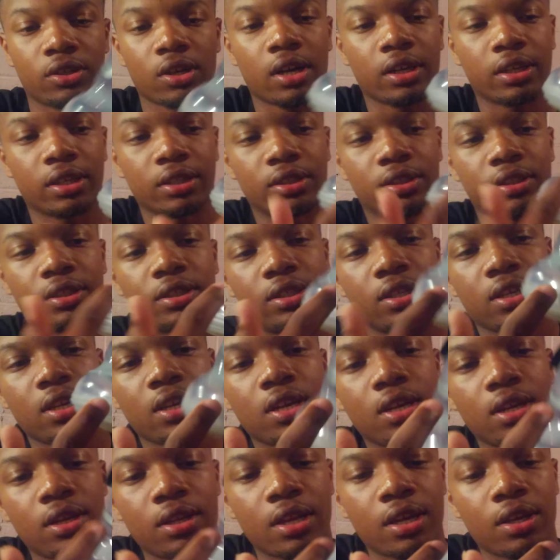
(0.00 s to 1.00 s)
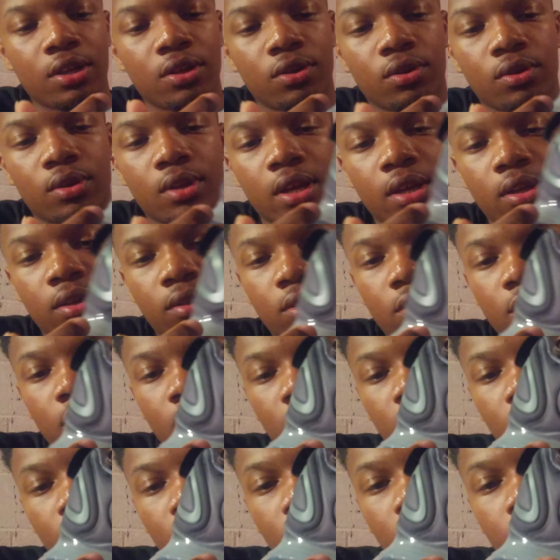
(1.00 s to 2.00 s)
y'all can see, they took
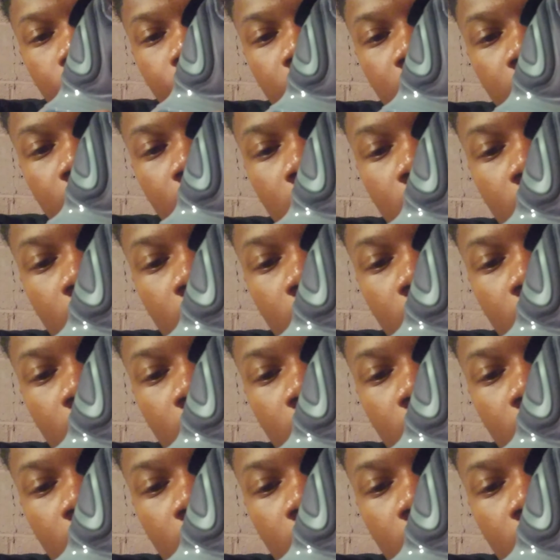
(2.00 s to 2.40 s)
a little bit